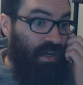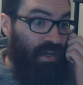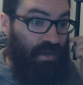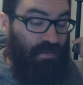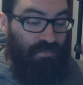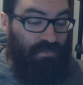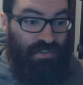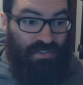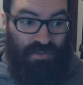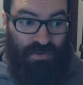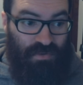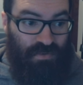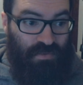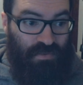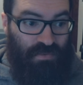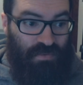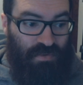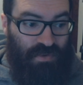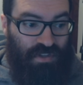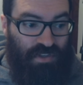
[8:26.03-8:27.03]

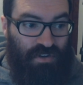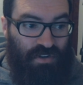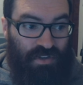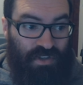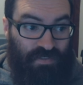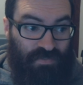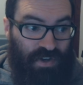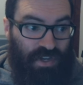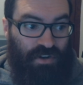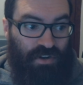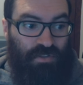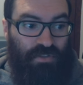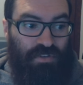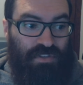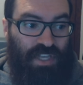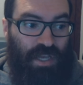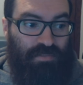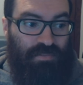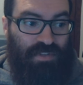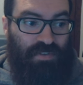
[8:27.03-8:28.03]
So, you can find all
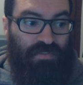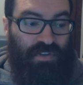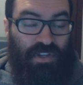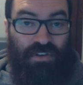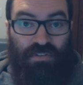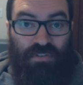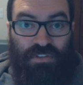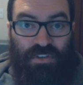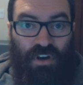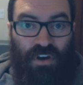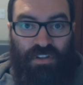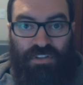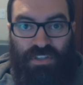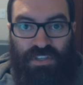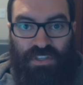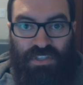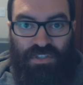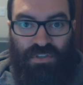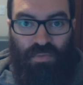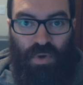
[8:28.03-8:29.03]
those types of videos on
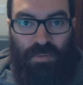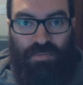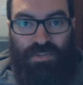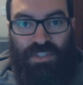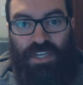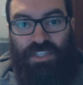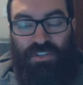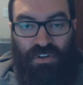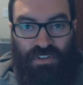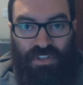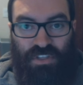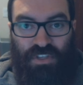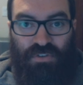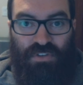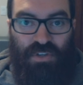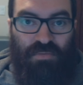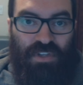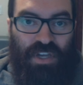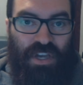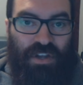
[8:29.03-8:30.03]
these websites and on the
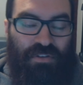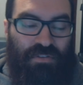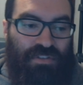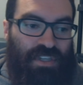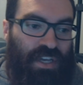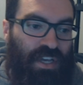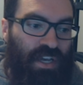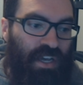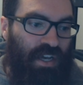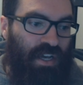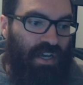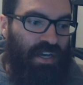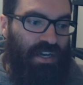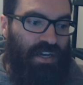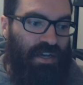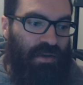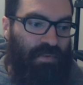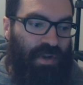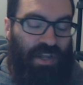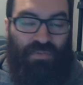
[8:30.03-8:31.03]
YouTube channels,
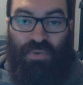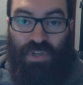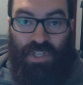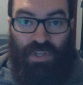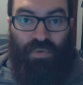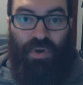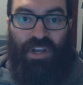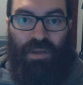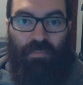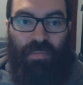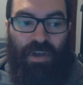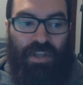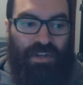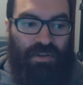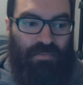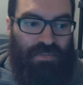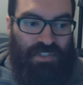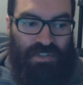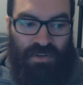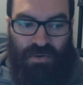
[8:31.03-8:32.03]
and I really recommend
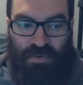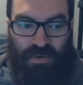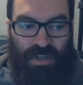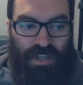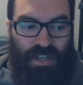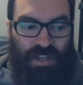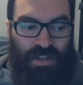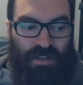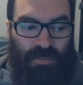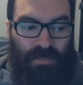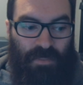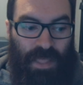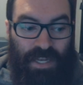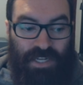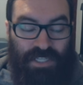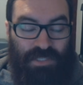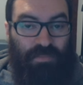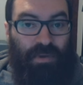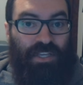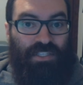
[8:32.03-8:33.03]
them. So that
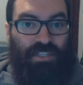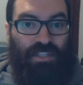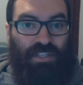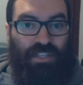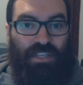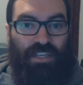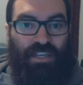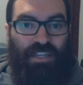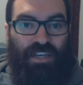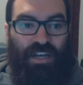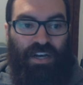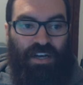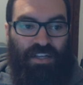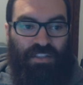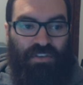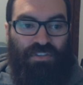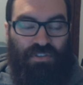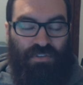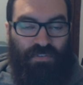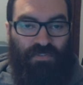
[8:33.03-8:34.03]
is basically it.
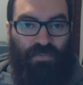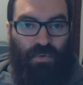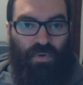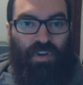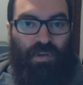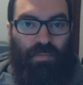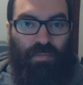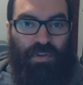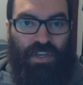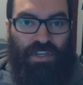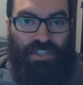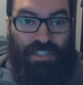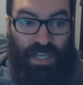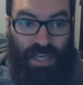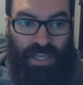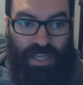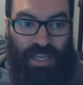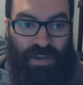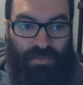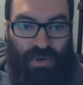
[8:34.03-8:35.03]
These are the 4 recommendations
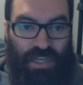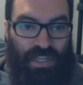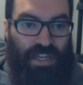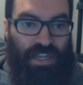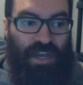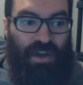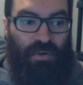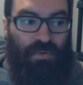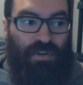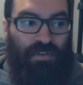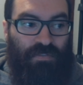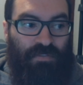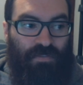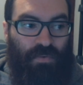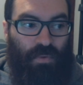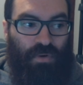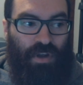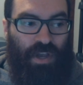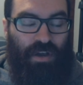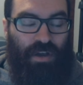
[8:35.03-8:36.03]
I have right now
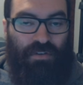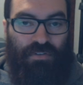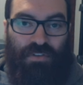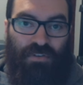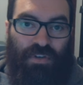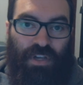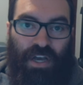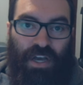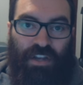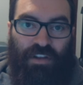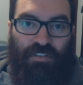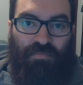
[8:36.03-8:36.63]
for how to kind of